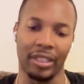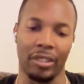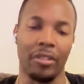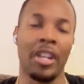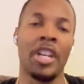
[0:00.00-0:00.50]

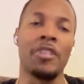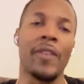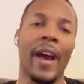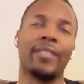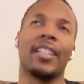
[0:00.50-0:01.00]
So you
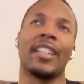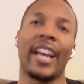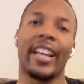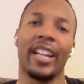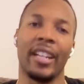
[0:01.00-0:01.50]
have to
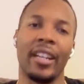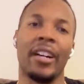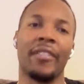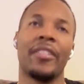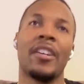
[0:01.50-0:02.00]
like it
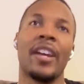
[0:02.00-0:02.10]
enough,